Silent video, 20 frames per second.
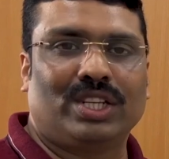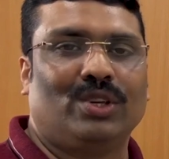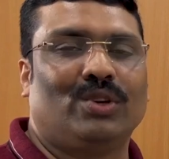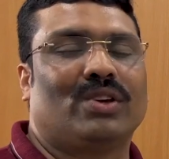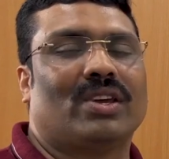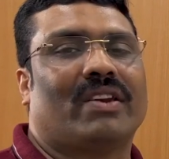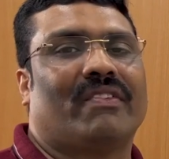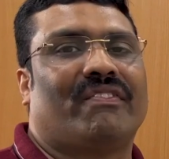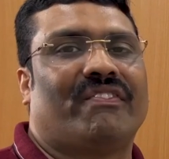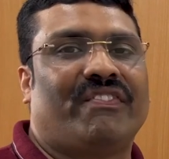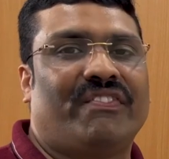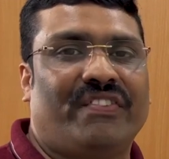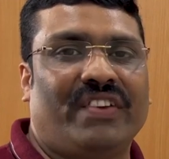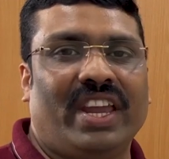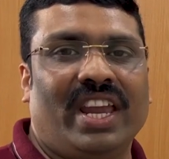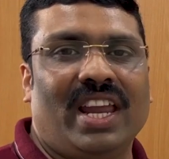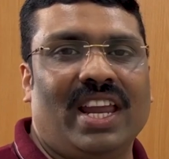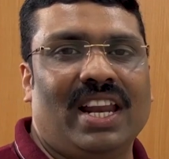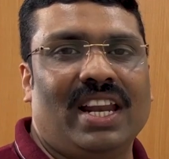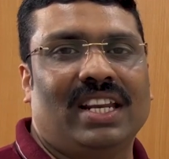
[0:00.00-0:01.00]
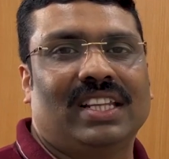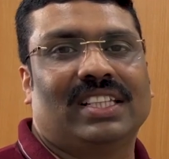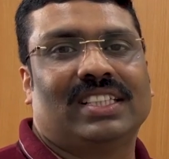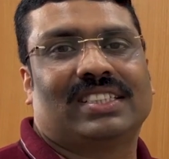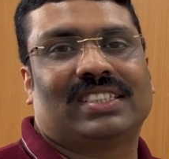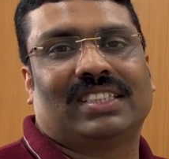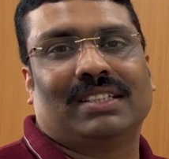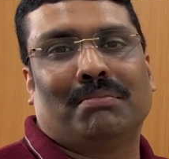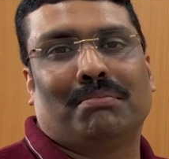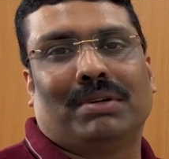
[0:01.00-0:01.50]
You can feel the
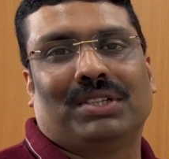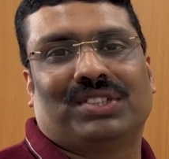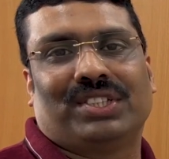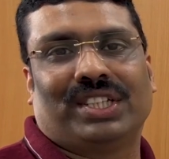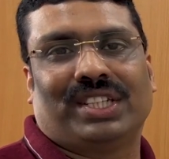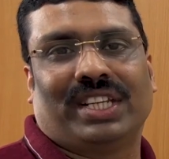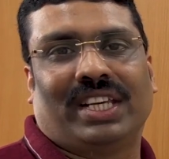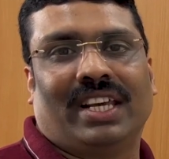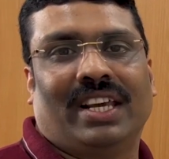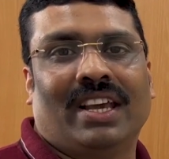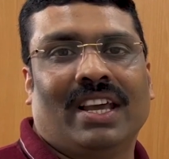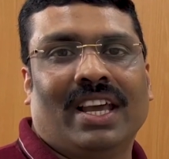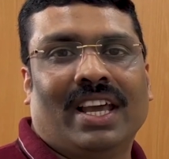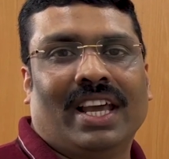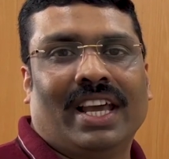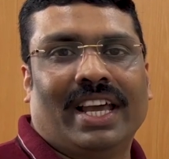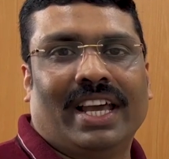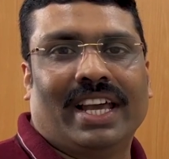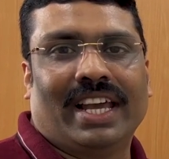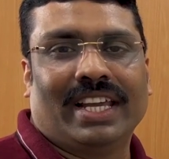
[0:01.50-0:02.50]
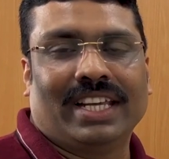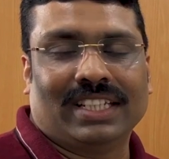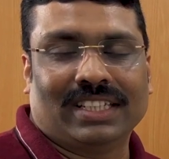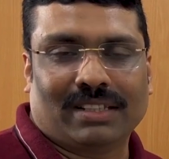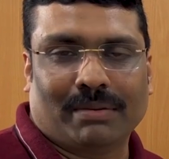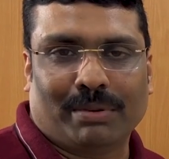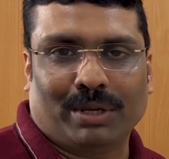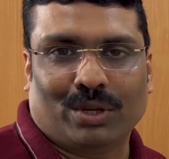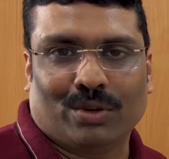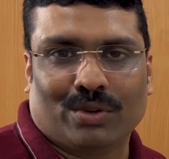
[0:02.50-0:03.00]
simplicity in
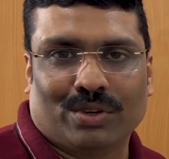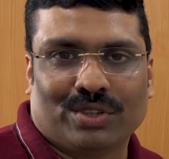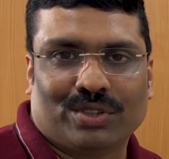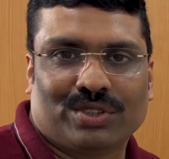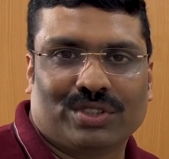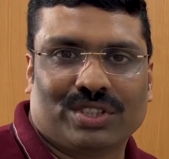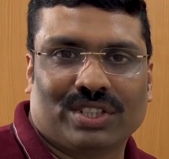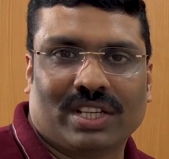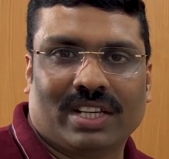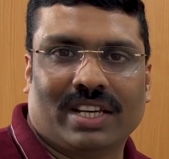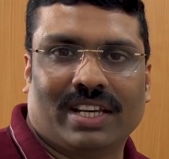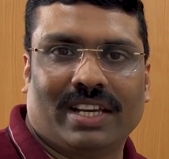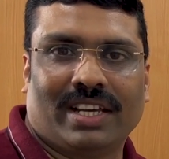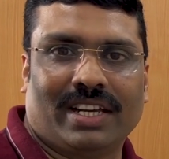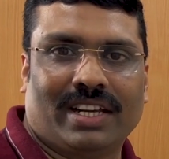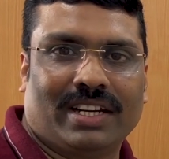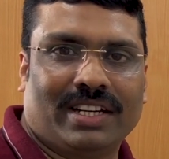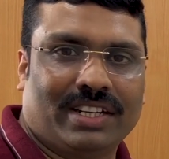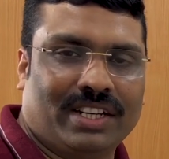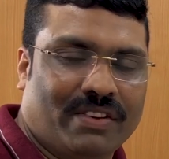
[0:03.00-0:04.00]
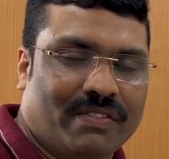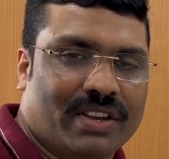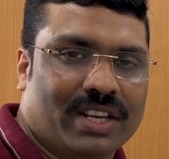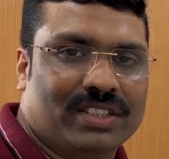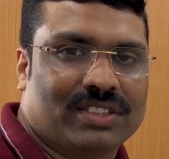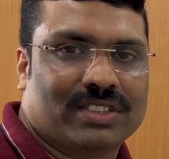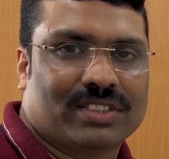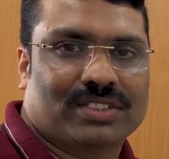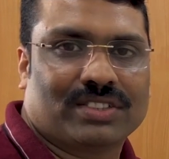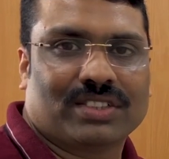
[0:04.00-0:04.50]
the POS
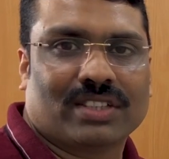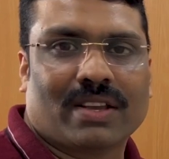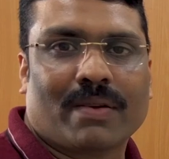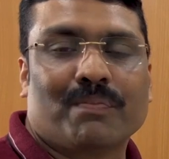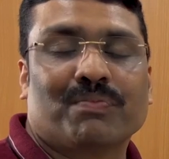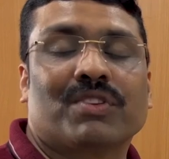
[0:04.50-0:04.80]
devices.